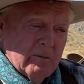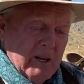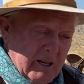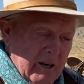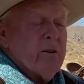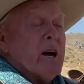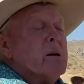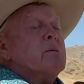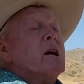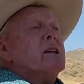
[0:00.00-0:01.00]
And I've had
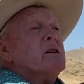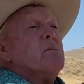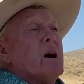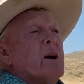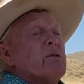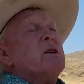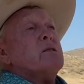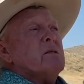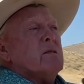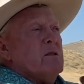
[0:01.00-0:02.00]
them take their mouth,
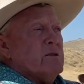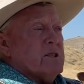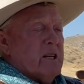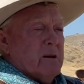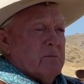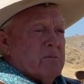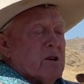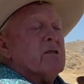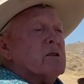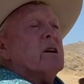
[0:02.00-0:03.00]
and you've seen them
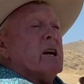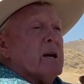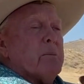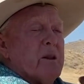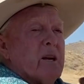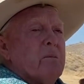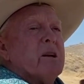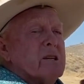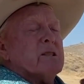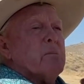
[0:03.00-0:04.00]
jerk their head up in the air
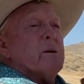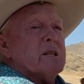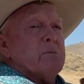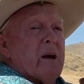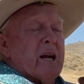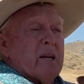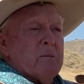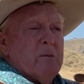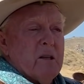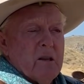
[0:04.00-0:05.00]
because the bit's banging them.